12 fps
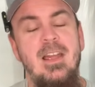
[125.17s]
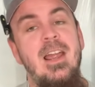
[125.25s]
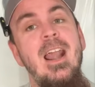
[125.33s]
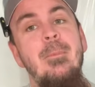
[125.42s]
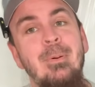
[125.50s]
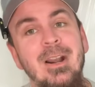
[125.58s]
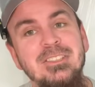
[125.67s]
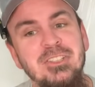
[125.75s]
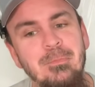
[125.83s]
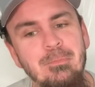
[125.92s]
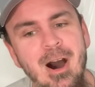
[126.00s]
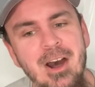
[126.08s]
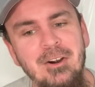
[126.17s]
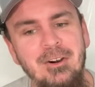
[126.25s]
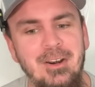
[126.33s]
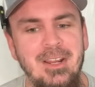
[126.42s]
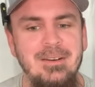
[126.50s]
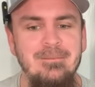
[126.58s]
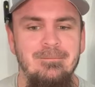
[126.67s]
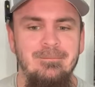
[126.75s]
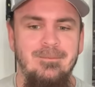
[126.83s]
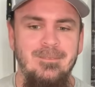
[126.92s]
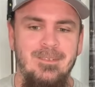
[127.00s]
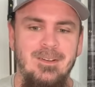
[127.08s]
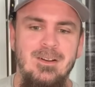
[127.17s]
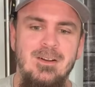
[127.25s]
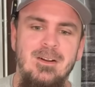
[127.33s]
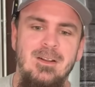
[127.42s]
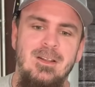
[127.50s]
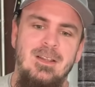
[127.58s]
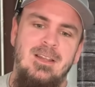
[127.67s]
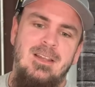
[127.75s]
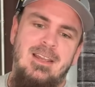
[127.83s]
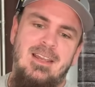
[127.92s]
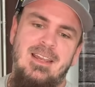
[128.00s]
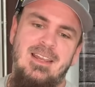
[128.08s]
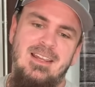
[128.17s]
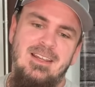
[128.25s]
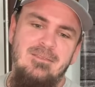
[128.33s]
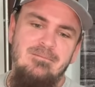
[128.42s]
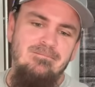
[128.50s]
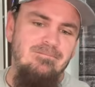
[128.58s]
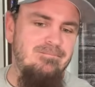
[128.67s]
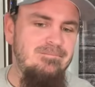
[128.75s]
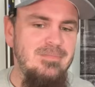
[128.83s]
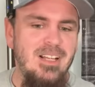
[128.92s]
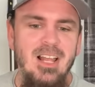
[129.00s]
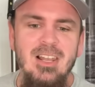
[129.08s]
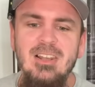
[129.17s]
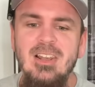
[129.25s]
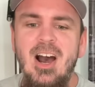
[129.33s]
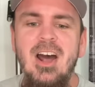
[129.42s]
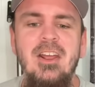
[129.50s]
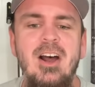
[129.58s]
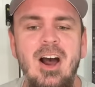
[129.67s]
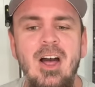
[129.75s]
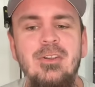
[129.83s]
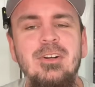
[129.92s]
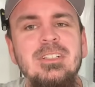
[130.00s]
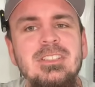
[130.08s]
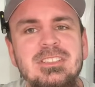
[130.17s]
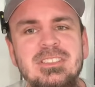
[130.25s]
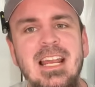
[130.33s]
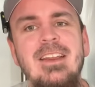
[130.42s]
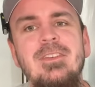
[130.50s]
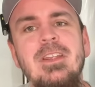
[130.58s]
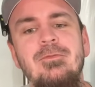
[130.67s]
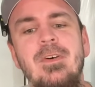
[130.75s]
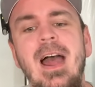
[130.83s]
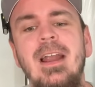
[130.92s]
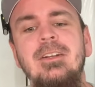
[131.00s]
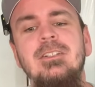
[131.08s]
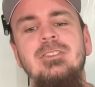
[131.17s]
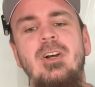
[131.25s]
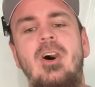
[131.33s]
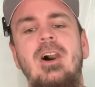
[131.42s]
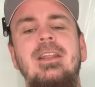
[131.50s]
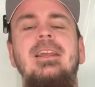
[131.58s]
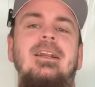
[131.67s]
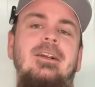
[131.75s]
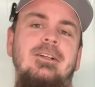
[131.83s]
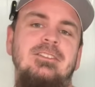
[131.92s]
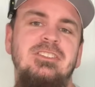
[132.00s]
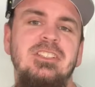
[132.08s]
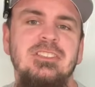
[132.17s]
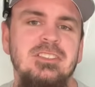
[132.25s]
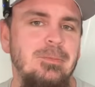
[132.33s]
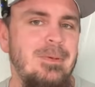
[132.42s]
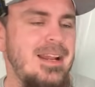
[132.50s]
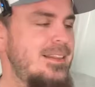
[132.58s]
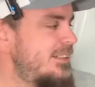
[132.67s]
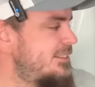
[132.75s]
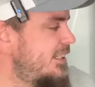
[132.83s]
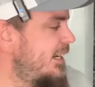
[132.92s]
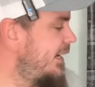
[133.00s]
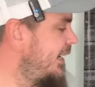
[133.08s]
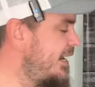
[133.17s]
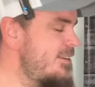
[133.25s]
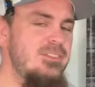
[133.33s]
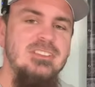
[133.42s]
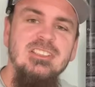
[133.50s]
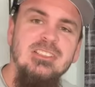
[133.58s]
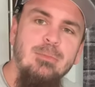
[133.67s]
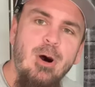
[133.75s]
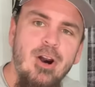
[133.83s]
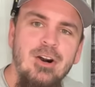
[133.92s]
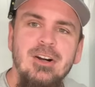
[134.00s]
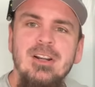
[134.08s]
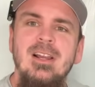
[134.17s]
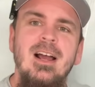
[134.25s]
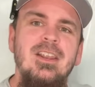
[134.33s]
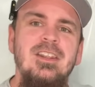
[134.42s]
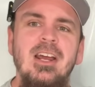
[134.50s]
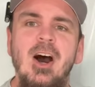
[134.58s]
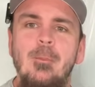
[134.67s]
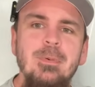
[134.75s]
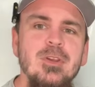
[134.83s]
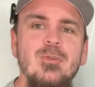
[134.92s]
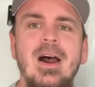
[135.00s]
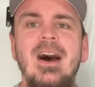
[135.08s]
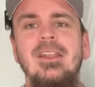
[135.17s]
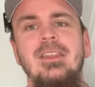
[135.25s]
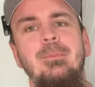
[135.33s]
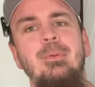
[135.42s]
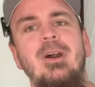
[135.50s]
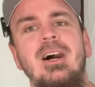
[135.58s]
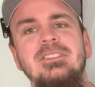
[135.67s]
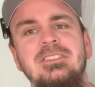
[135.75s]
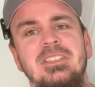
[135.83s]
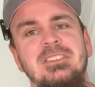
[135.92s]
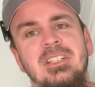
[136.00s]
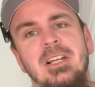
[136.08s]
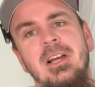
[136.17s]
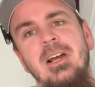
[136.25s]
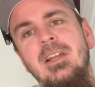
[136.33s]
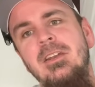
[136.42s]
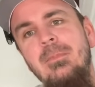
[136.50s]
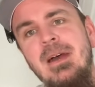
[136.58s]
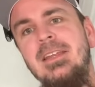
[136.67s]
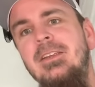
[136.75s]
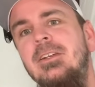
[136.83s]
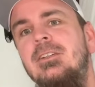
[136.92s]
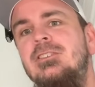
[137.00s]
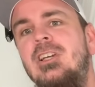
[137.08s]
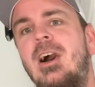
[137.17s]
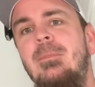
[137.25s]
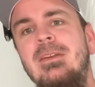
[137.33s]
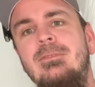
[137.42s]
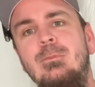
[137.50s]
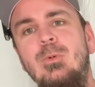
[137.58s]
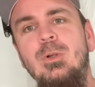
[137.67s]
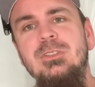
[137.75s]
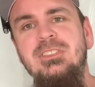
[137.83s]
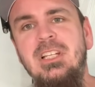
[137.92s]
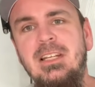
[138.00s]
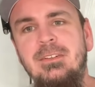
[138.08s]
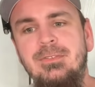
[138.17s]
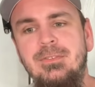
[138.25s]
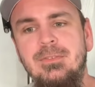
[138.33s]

air pressure monitoring, and a lot of other safety factors on here just to make this thing even smarter, to help you out in the process, to make your job even more safe.